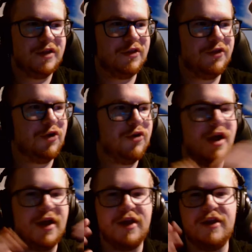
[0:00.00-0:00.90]
they're
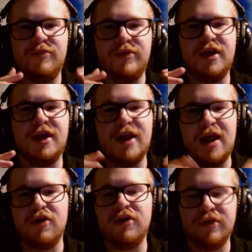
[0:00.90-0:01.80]
not gonna be
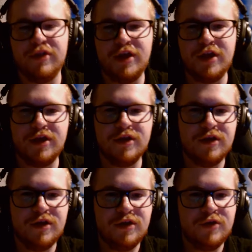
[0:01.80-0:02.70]
inherently,
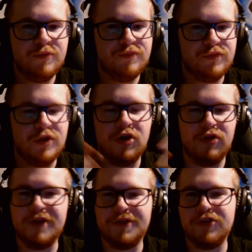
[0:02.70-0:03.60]
you know,
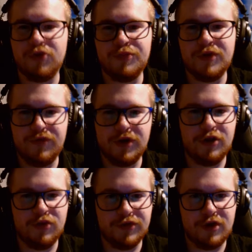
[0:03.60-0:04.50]
like the scripted
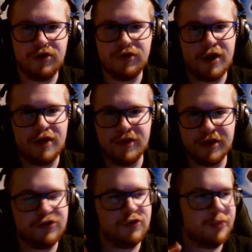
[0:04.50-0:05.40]
videos are, not
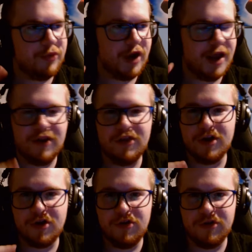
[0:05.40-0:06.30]
like super
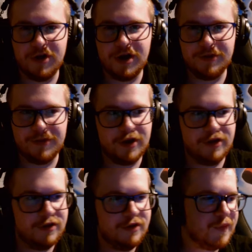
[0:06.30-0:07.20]
analytical or
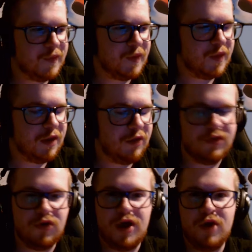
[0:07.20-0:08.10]
anything.
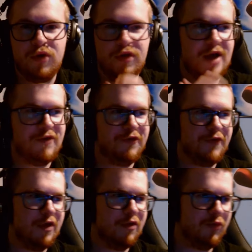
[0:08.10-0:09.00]
So I will have a
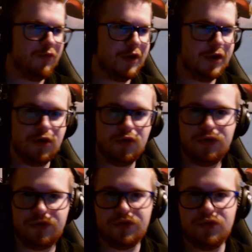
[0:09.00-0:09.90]
follow-up video
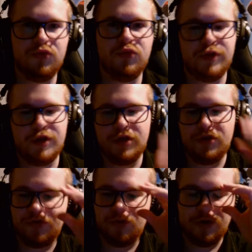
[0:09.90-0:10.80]
to
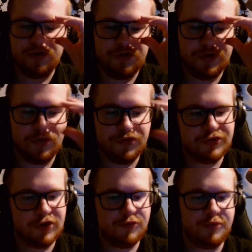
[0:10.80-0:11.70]
the Sword and Shield
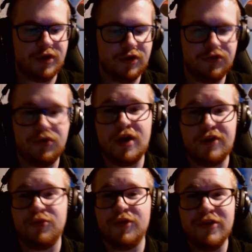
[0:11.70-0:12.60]
stuff because you
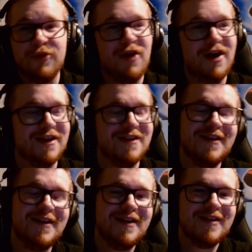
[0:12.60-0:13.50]
guys really want it.
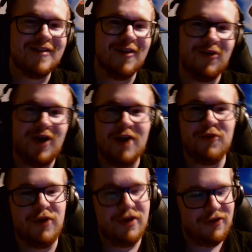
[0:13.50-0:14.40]
So I
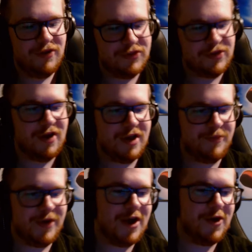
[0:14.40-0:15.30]
will talk
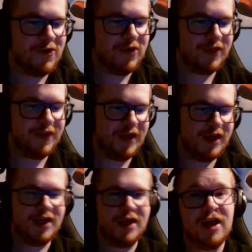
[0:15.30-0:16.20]
about
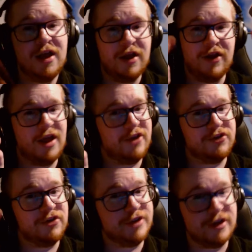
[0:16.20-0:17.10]
the
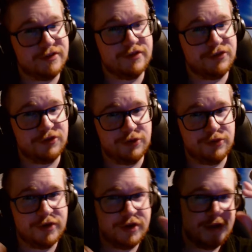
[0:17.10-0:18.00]
National Dex
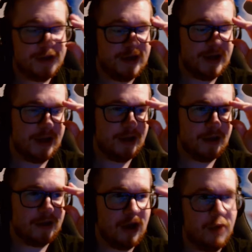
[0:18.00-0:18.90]
issue
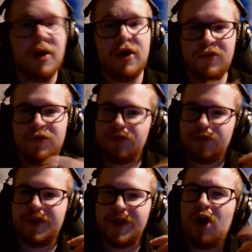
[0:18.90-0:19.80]

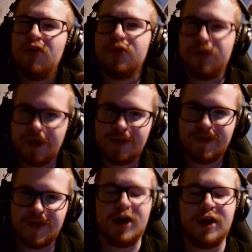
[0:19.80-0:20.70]
among the other
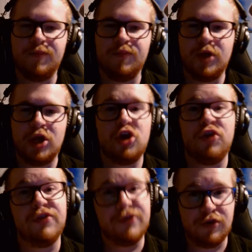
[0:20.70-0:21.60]
things that I'm
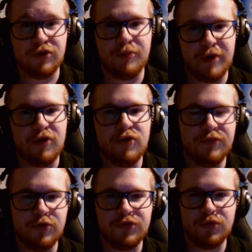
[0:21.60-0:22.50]
concerned about
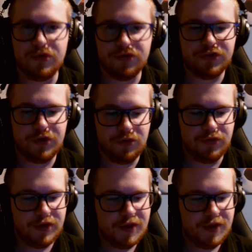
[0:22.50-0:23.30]
for Sword and Shield.